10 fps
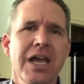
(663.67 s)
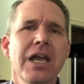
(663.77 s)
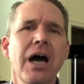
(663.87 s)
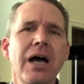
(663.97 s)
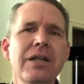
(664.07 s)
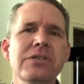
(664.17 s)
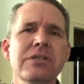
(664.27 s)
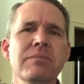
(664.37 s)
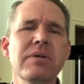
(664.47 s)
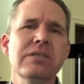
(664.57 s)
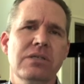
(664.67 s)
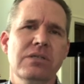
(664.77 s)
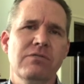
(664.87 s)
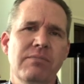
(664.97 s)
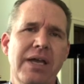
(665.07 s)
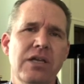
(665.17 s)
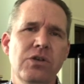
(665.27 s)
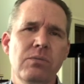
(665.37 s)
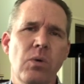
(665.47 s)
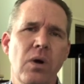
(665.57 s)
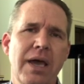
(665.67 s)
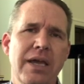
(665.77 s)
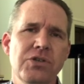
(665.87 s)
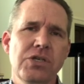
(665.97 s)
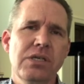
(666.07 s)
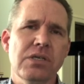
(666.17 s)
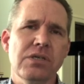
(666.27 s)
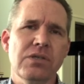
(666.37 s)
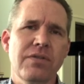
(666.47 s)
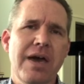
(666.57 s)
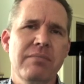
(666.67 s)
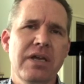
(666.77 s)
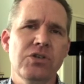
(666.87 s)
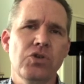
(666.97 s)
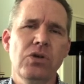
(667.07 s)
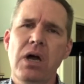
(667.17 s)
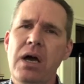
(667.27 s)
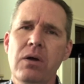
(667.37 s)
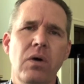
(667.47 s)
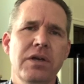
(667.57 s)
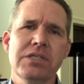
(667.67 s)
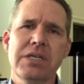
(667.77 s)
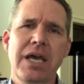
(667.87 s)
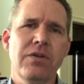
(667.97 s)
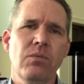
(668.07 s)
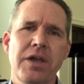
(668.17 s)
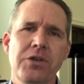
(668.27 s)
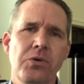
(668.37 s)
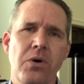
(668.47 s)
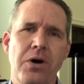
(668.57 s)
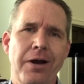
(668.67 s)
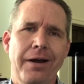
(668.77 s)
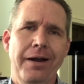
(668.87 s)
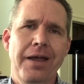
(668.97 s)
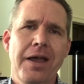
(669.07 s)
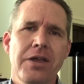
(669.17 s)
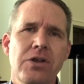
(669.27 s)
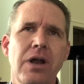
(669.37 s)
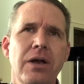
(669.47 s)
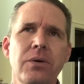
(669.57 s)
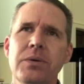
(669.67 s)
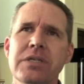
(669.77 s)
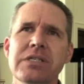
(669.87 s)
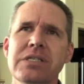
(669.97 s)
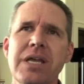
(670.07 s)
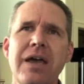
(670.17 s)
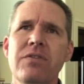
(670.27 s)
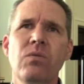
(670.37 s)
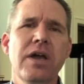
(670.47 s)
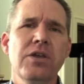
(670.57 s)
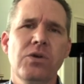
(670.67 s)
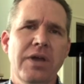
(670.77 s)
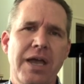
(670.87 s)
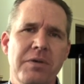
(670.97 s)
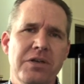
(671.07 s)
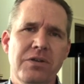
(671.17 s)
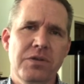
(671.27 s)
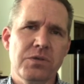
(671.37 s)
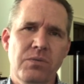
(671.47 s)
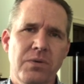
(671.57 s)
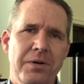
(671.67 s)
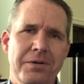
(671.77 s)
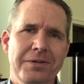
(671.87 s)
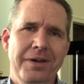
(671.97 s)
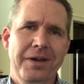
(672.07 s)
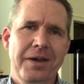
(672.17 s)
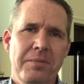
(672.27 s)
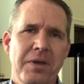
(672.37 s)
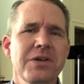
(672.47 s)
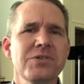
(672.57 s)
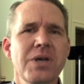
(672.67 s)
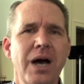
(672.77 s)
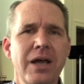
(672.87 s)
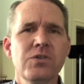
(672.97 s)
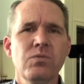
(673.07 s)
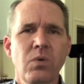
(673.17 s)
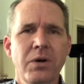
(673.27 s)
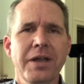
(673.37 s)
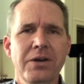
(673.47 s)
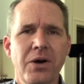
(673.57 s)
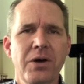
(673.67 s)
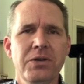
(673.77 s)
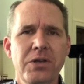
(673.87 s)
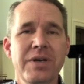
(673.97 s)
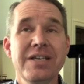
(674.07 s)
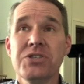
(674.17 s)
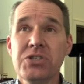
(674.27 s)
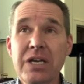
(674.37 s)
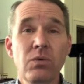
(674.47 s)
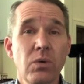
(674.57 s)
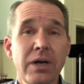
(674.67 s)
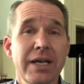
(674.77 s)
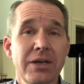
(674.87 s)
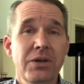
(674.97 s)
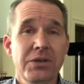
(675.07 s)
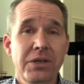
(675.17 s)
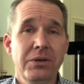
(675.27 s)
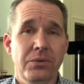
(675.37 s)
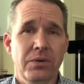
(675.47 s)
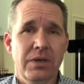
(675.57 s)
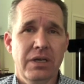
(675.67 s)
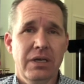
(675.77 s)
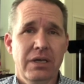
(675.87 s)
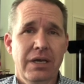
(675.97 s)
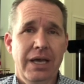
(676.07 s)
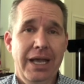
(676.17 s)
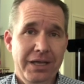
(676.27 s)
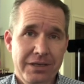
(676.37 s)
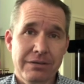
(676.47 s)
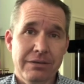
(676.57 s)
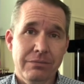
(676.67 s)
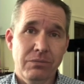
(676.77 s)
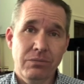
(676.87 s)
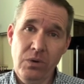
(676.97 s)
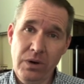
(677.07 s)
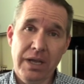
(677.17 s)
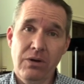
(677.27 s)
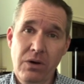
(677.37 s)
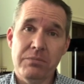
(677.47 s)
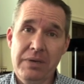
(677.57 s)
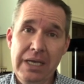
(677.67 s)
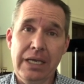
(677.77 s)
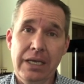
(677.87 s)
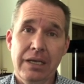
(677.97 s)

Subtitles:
God's in the business of making you more like Jesus, so that means you're not going to stay the way you are. You're not going to stay the way you came into this world, because God is working on you. He's still working on you and working on me.